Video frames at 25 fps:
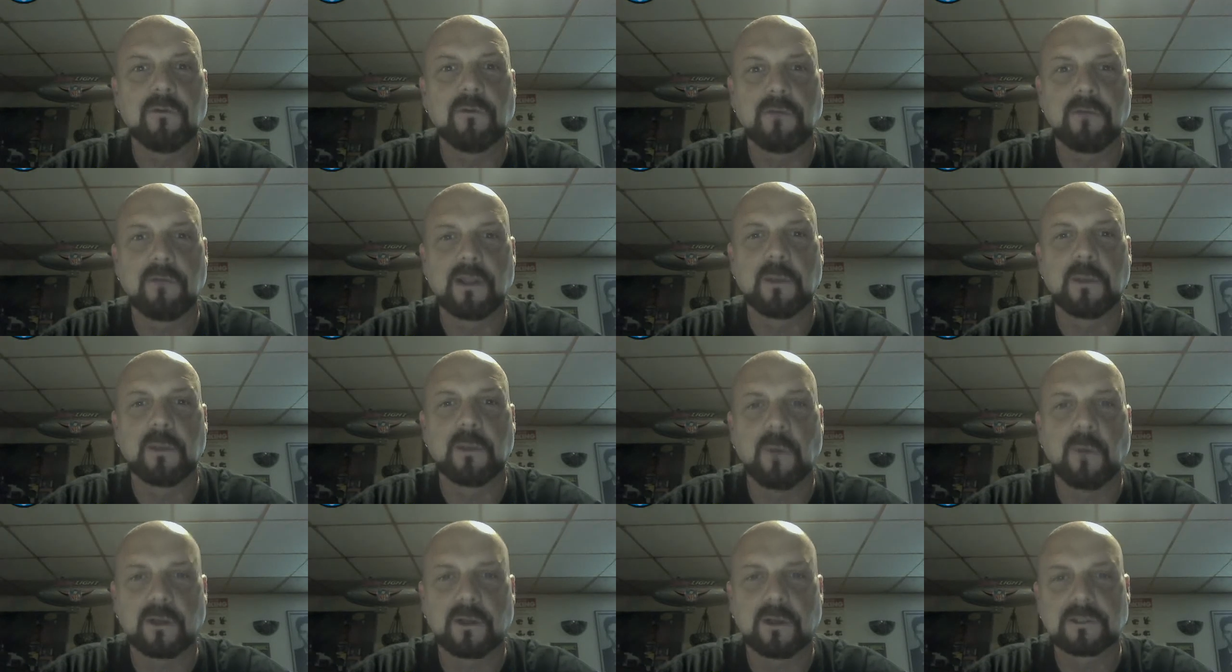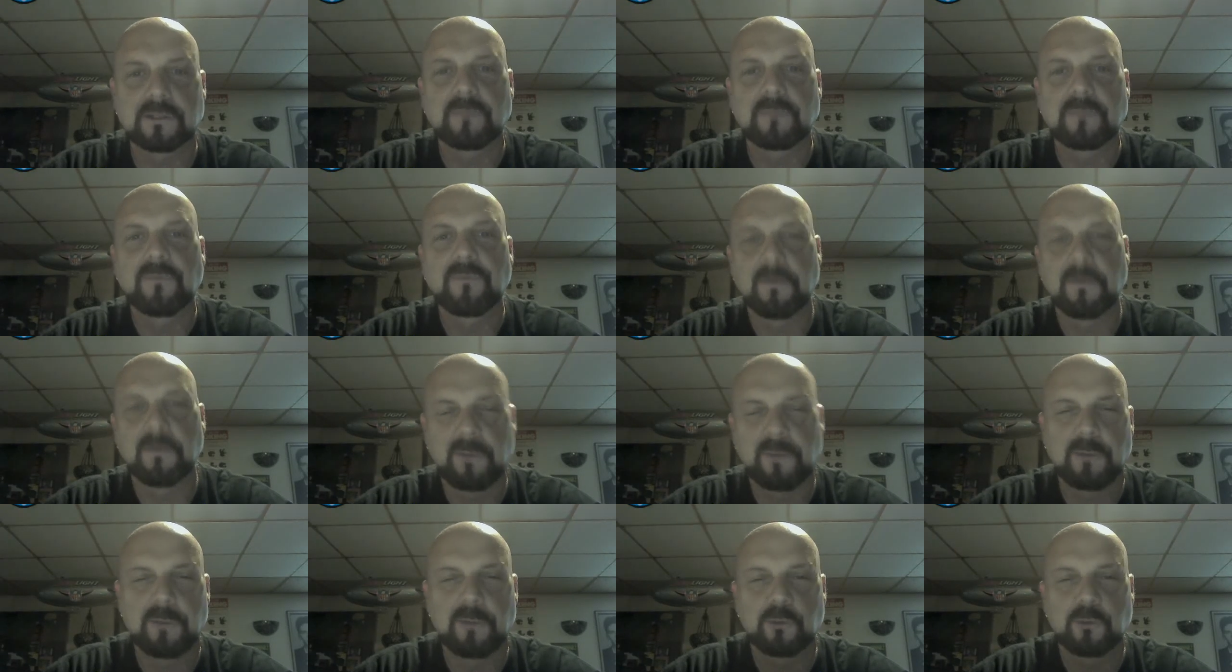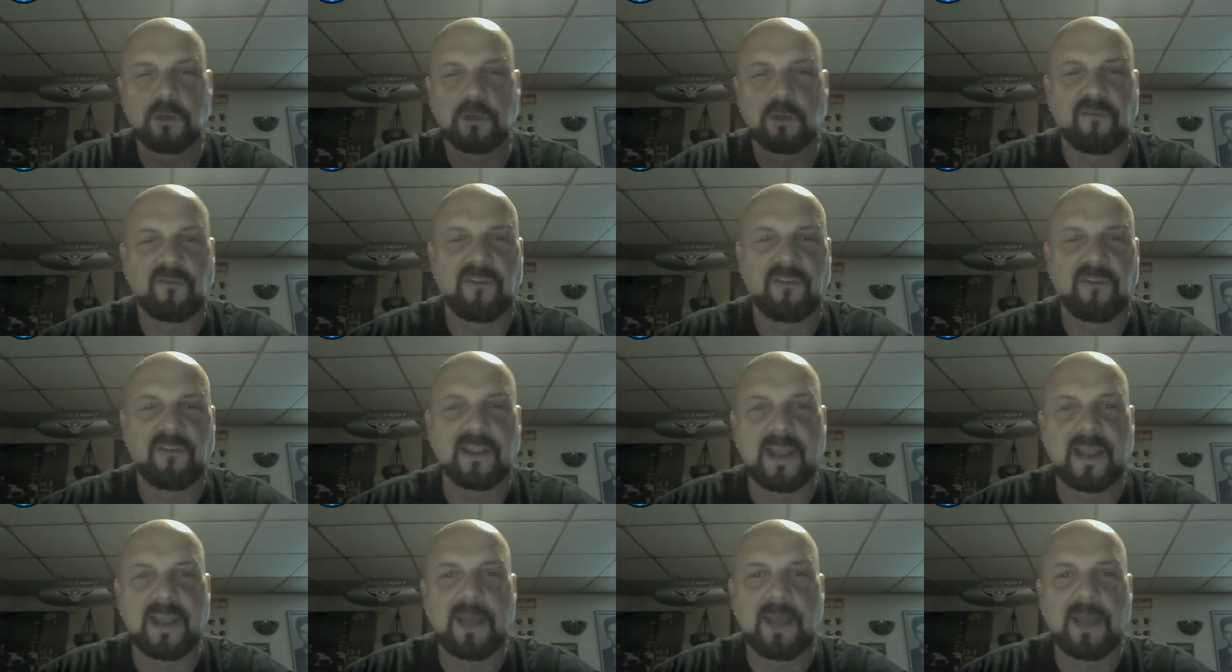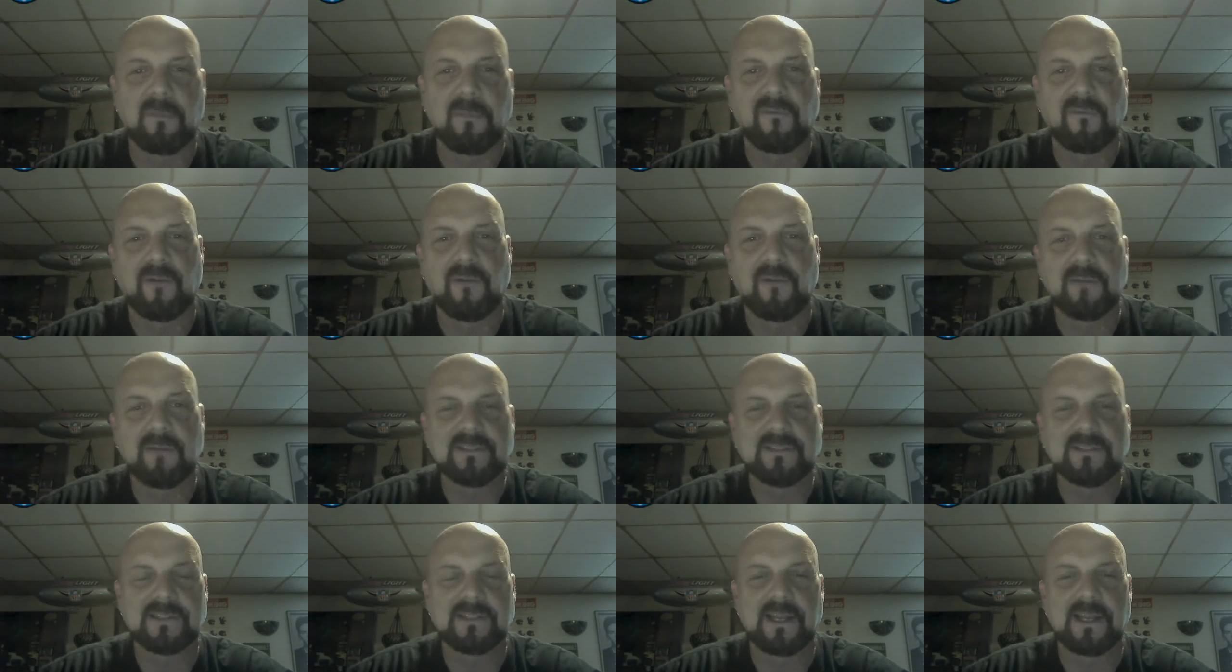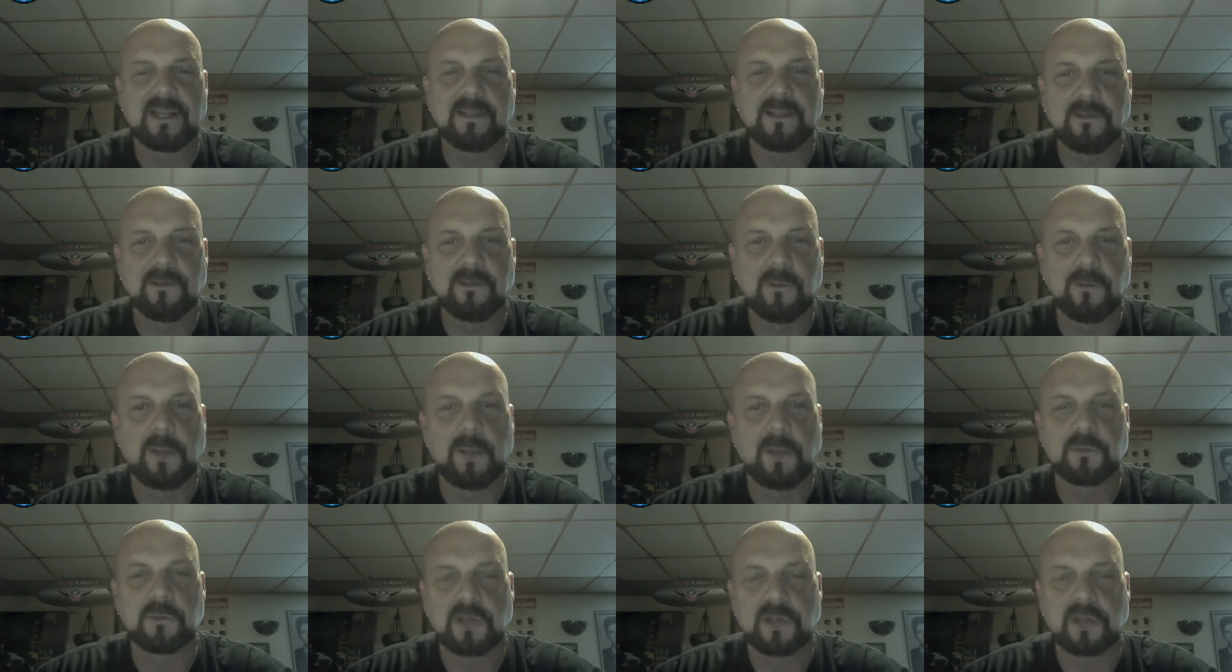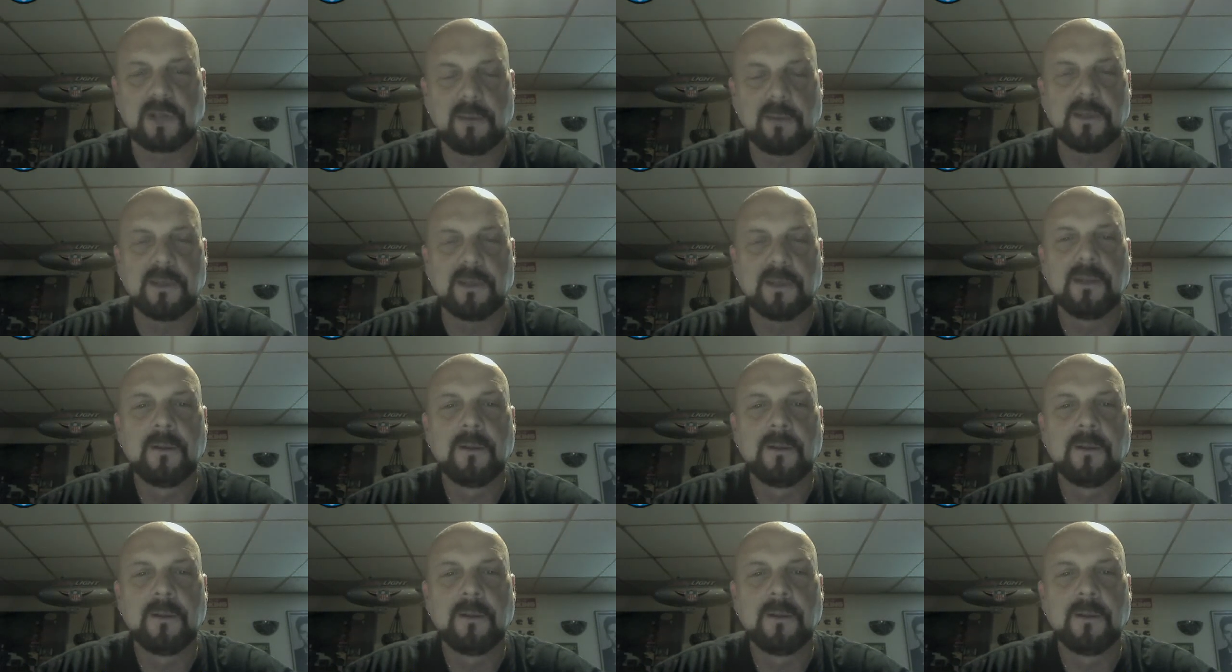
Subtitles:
really works. But I'm sure you figured that out before I even said it. You knew that was coming.